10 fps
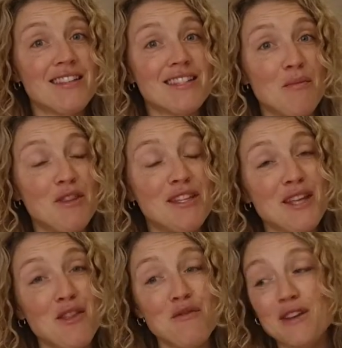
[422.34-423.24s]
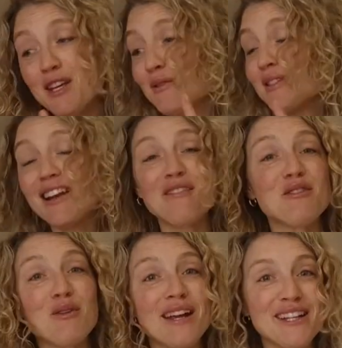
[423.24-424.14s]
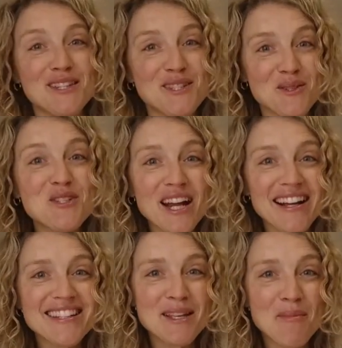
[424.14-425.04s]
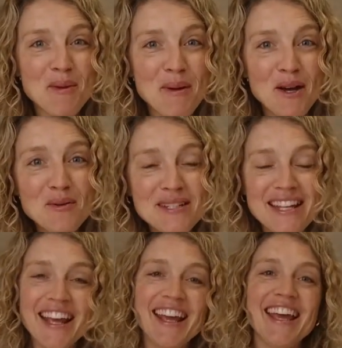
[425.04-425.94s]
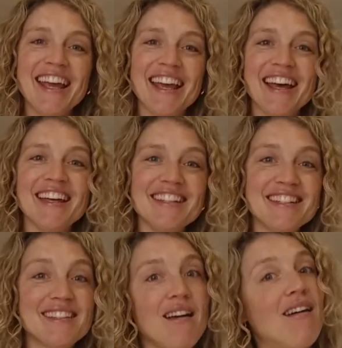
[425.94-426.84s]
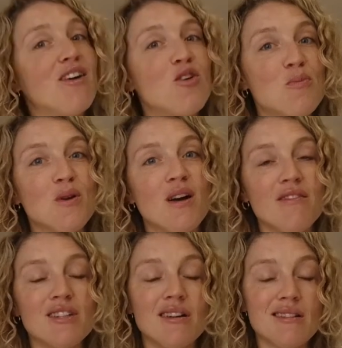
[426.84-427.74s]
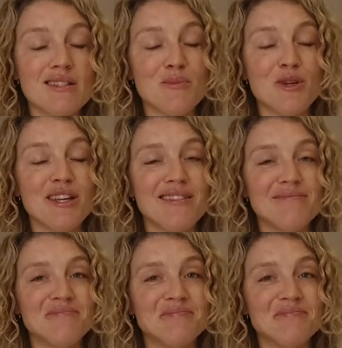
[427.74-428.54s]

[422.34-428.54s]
some of these other videos that I've created. So check some of them out, and I hope you have an awesome week.